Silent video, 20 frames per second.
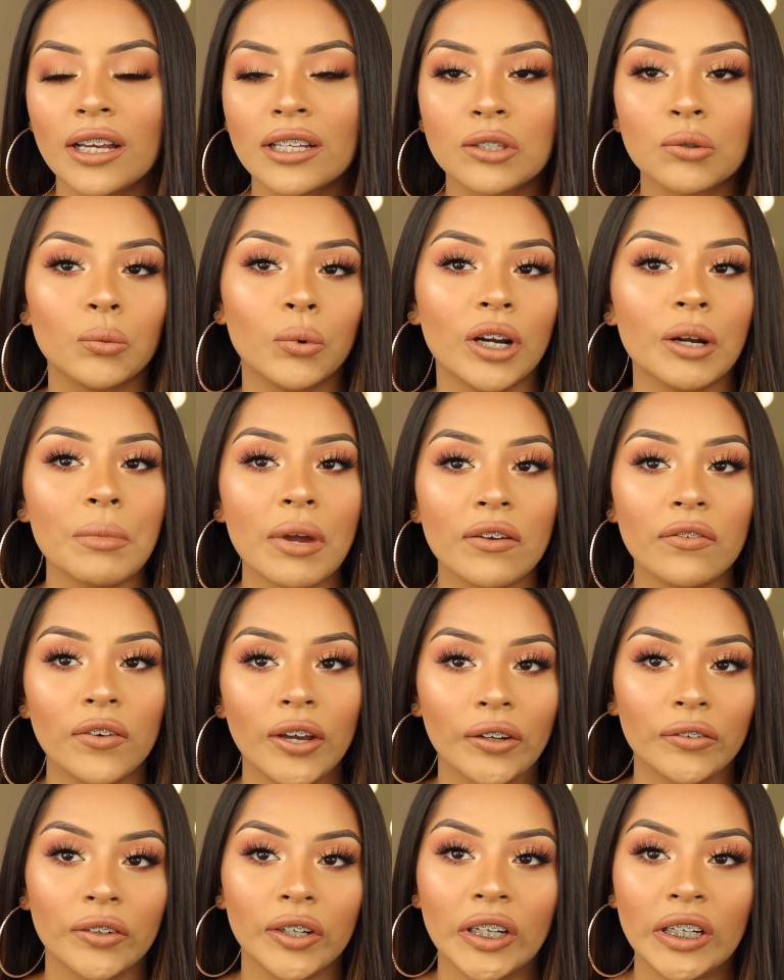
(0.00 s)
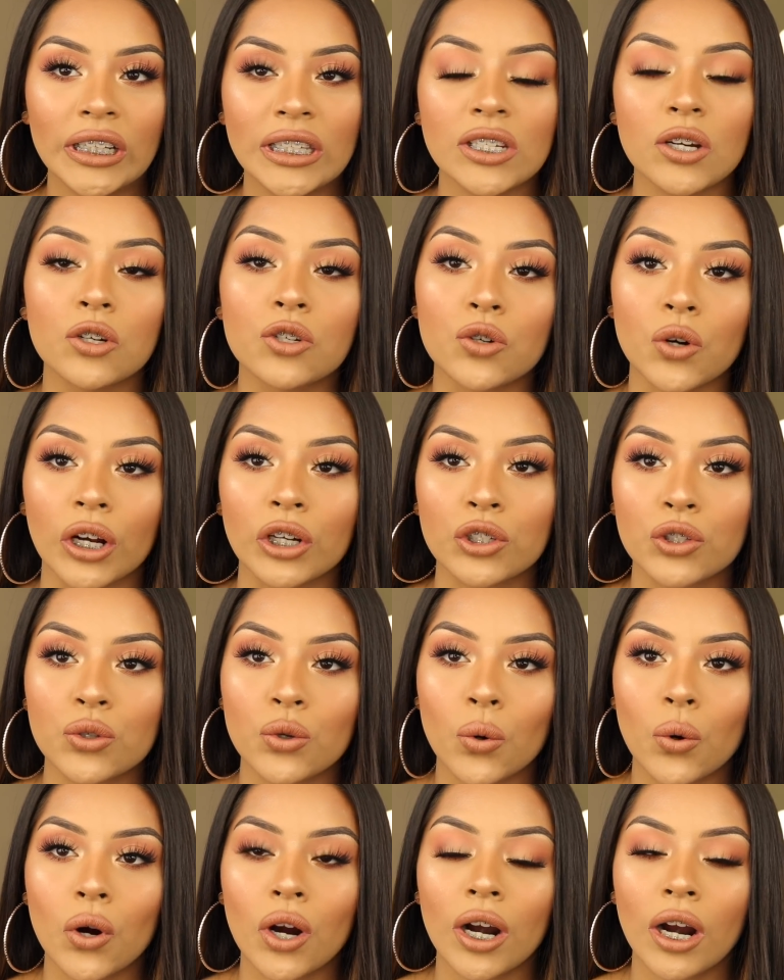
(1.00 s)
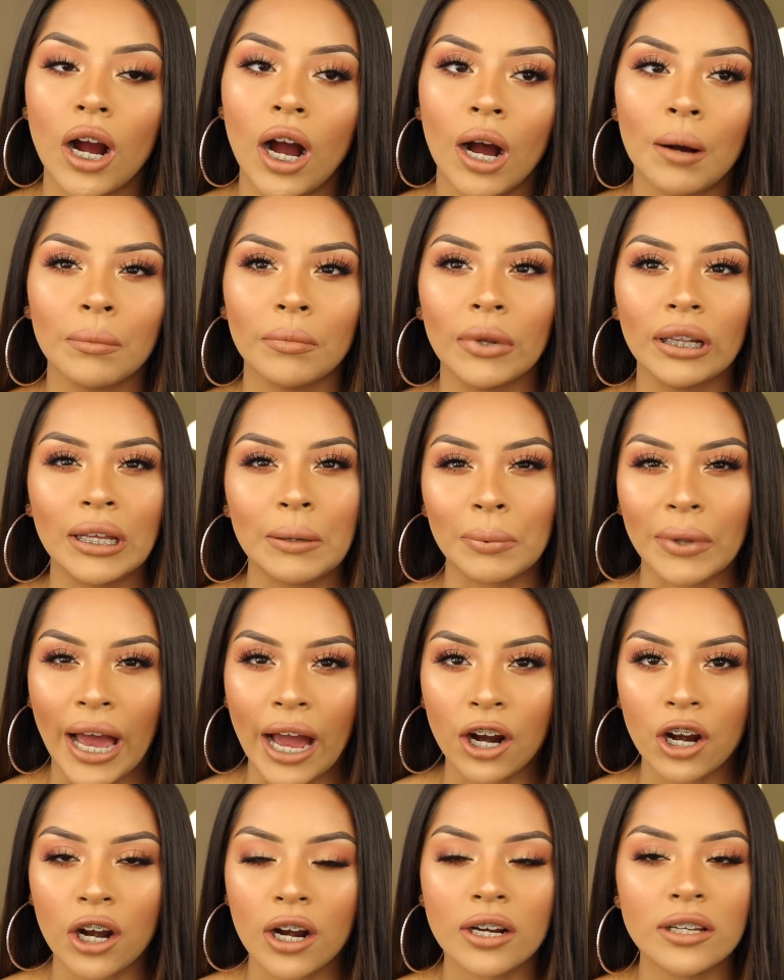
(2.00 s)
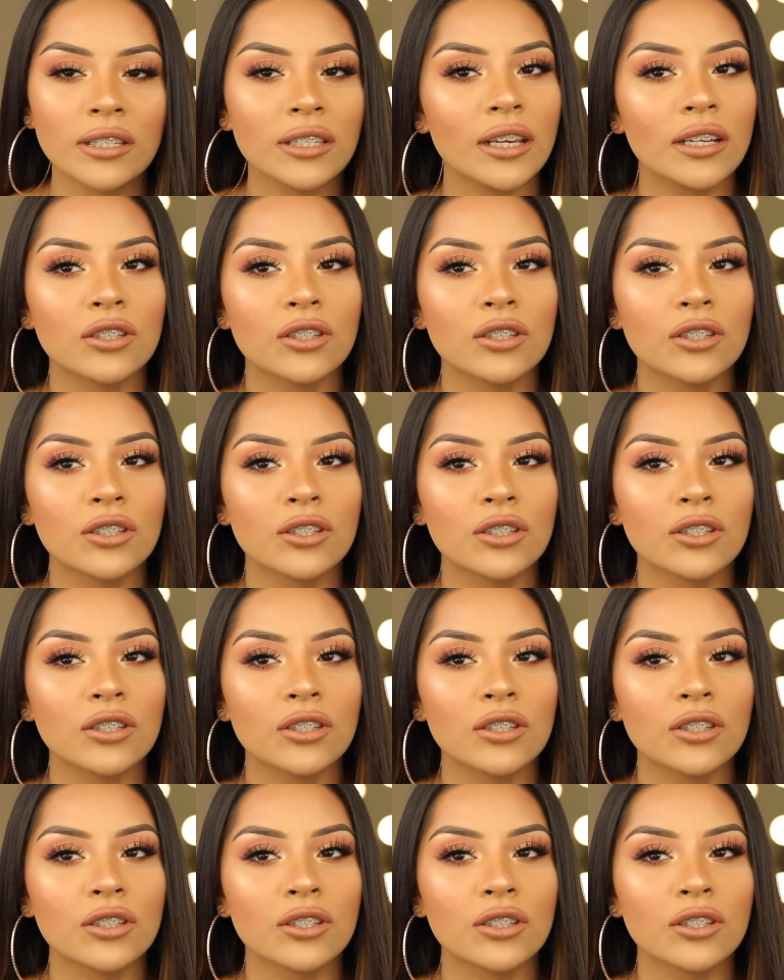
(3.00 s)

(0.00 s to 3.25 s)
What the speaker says: It's one of my favorite drugstore lip lacquers.